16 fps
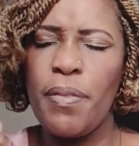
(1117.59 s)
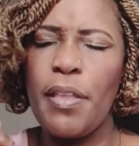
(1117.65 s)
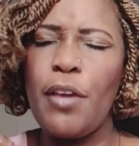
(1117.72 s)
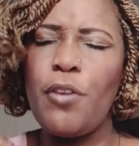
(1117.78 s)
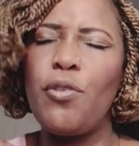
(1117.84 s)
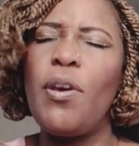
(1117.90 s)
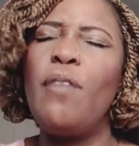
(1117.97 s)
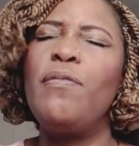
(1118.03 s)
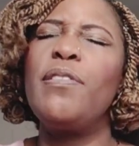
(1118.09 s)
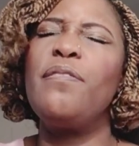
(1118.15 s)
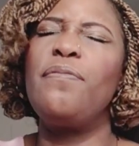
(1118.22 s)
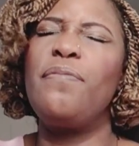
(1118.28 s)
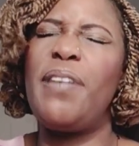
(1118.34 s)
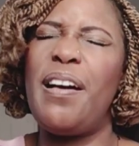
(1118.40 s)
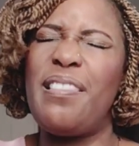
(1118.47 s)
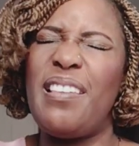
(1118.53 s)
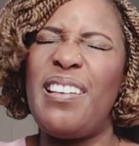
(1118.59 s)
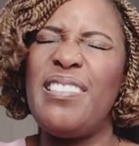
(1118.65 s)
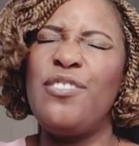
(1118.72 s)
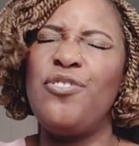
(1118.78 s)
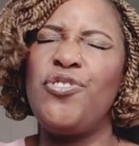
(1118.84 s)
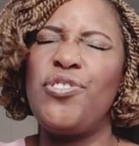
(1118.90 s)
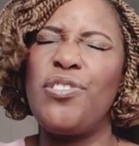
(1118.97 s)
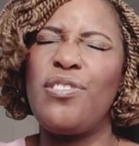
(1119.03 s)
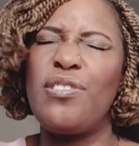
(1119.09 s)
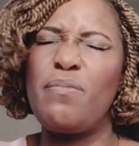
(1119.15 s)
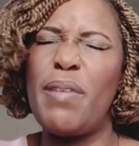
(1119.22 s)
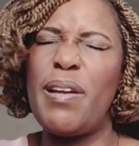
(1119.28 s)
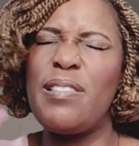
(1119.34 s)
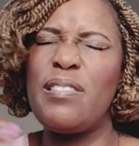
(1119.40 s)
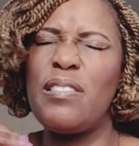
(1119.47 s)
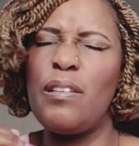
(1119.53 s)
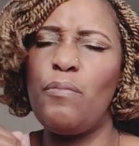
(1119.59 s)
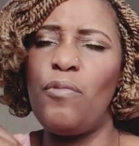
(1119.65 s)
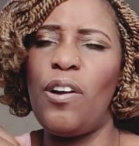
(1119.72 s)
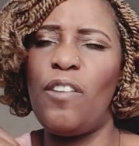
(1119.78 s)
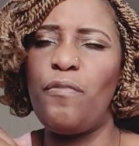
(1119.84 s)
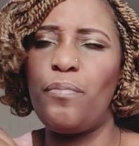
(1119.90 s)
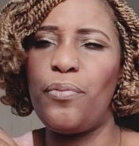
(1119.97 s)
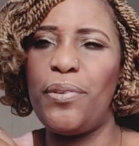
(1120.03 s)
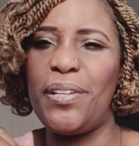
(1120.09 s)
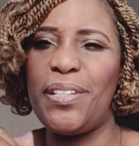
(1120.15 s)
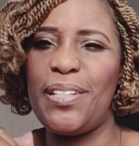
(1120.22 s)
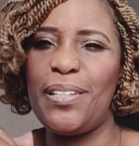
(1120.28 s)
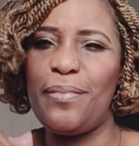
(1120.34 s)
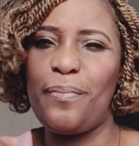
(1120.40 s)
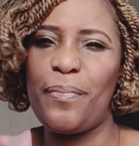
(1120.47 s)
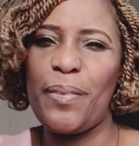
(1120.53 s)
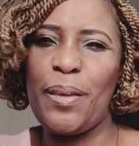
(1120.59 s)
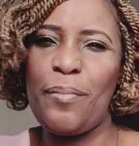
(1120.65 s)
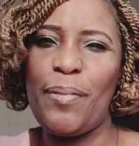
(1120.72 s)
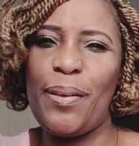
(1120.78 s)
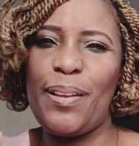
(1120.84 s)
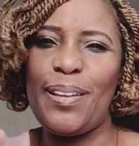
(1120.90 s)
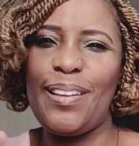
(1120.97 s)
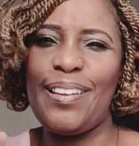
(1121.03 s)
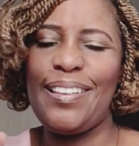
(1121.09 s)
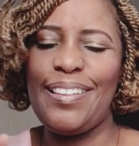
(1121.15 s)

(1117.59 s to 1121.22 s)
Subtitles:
Thank you, Heavenly Father. In Jesus' mighty name, we have prayed. Amen.